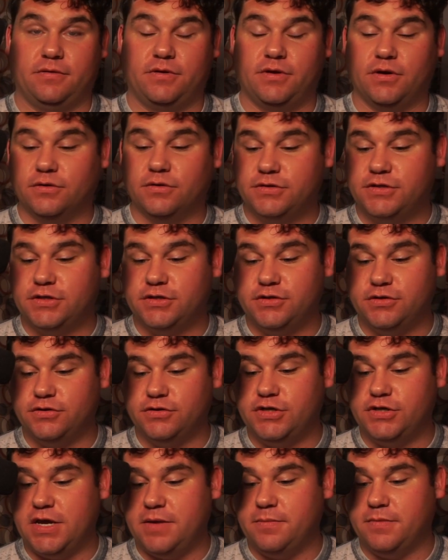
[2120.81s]
Ghost of
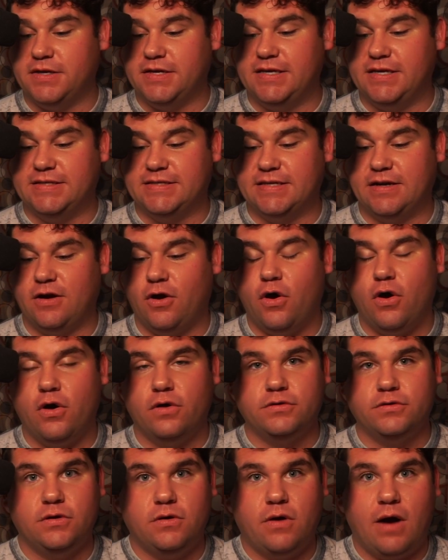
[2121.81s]
Tsushima is an all
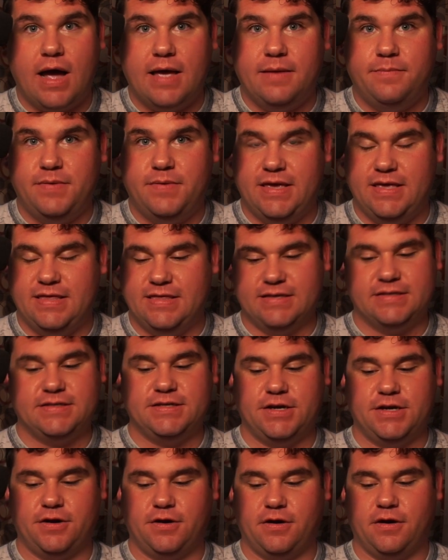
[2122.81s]
new IP this
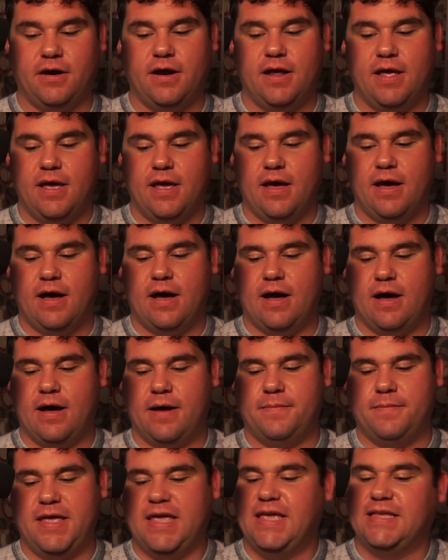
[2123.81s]
year.
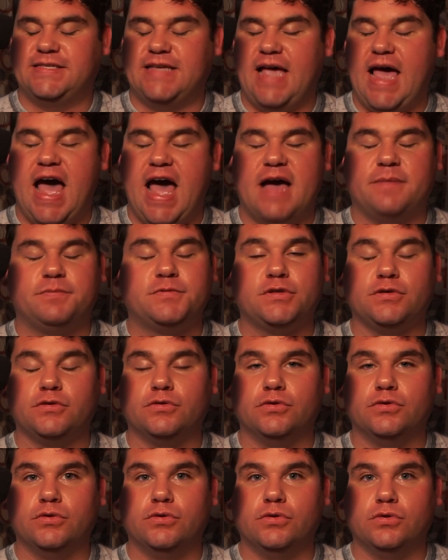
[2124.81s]
It's
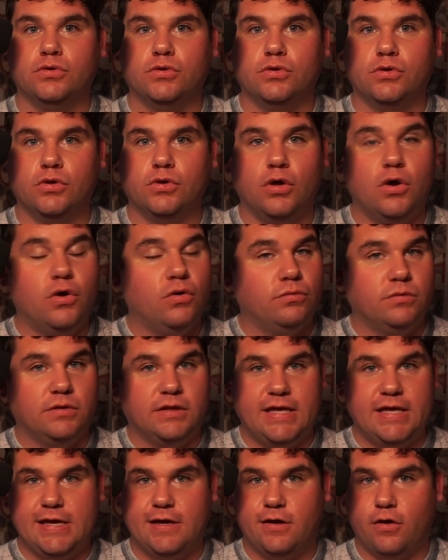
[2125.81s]

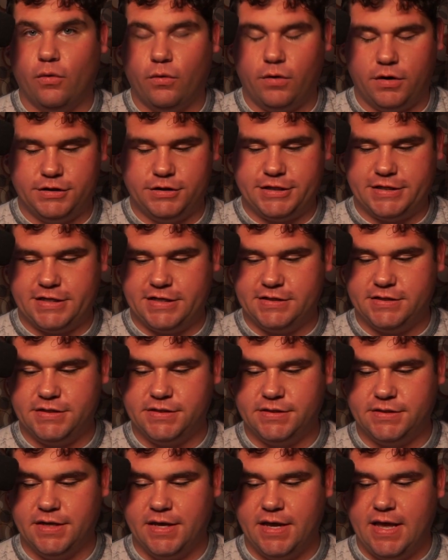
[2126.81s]
absolutely
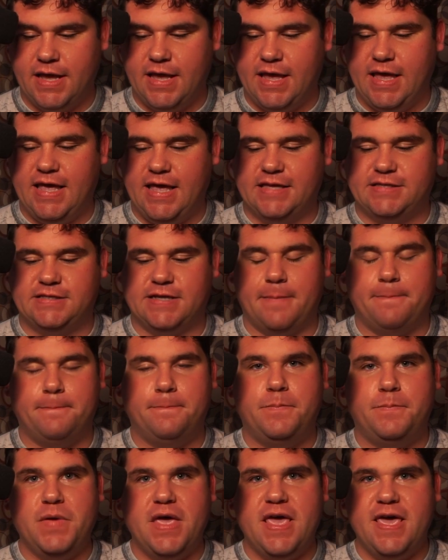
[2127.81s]
gorgeous. It's a
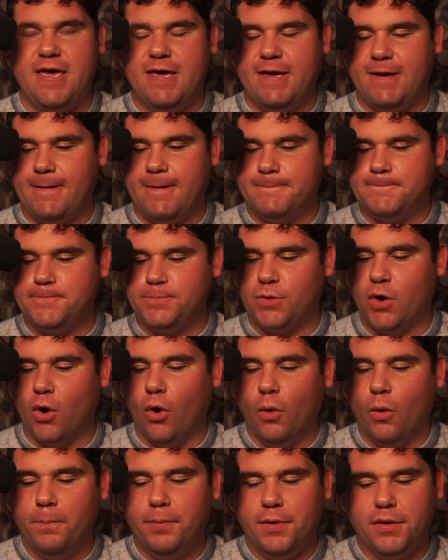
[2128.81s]
big
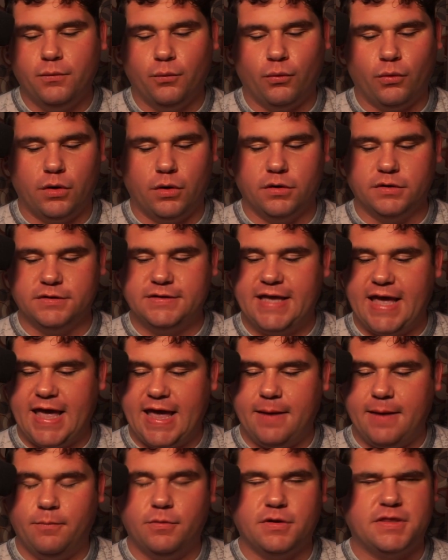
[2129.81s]
open world
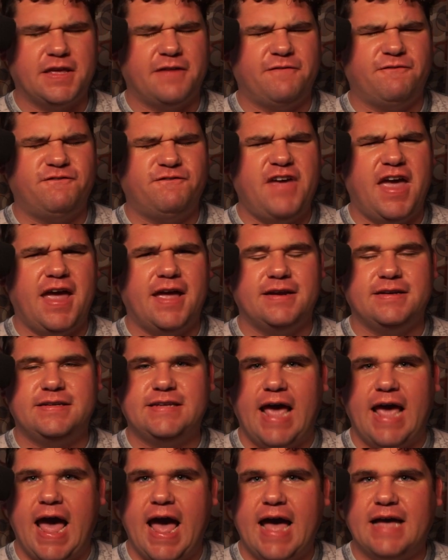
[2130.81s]
game with a
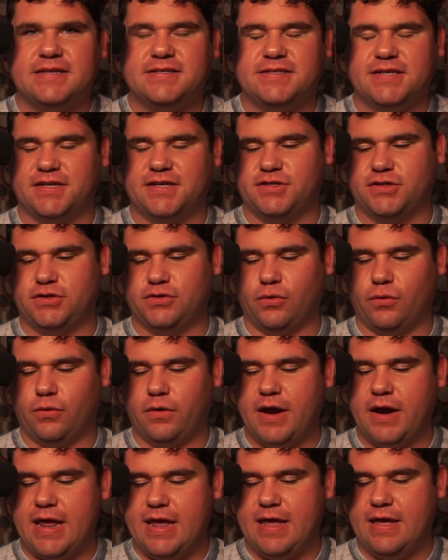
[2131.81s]
fantastic
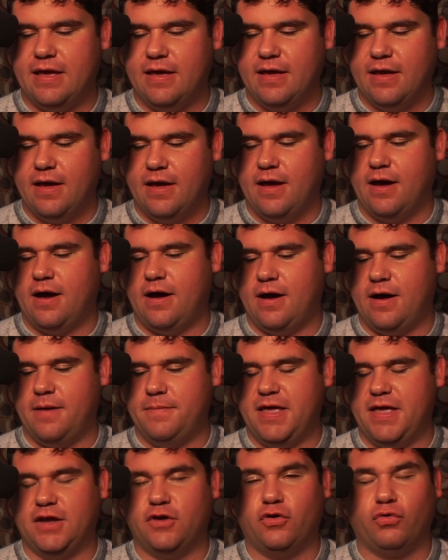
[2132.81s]
story,
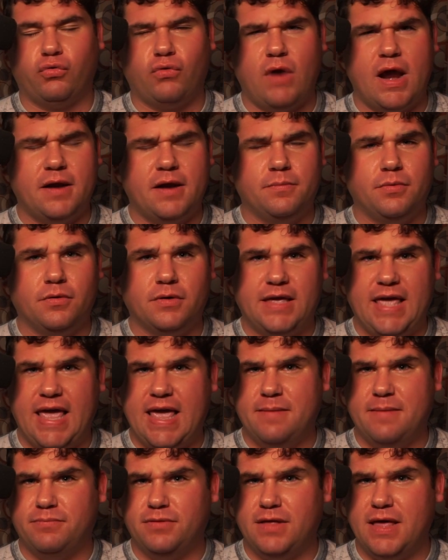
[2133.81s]
incredible
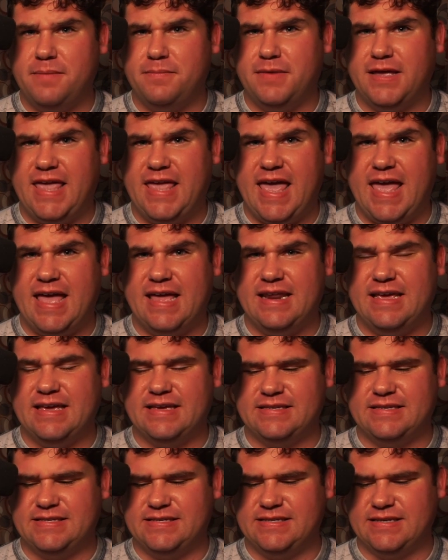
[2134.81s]
gameplay
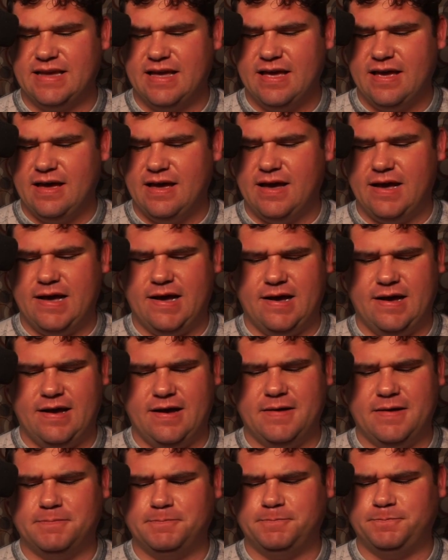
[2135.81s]
mechanics.
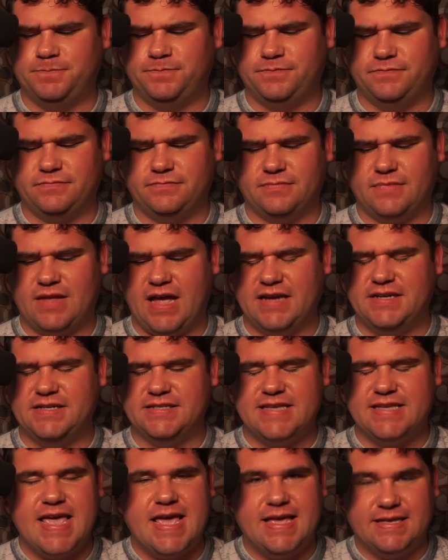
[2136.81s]
I
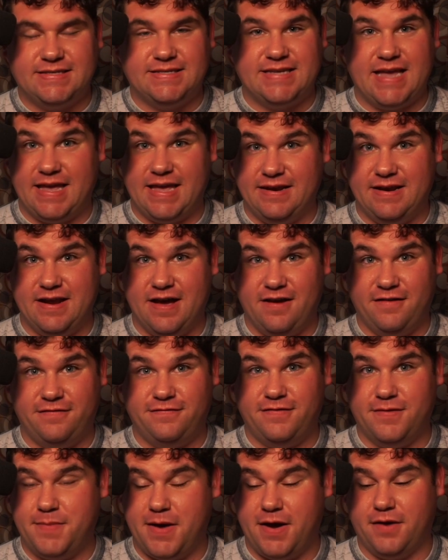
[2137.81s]
just can't say
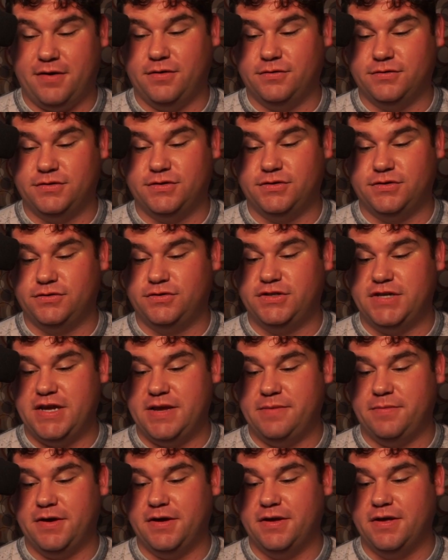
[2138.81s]
enough about Ghost of
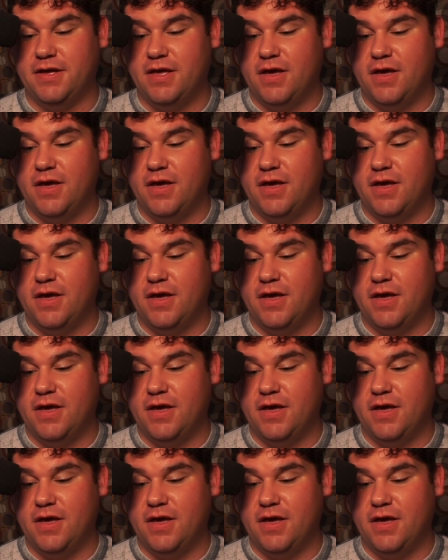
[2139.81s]
Tsushima.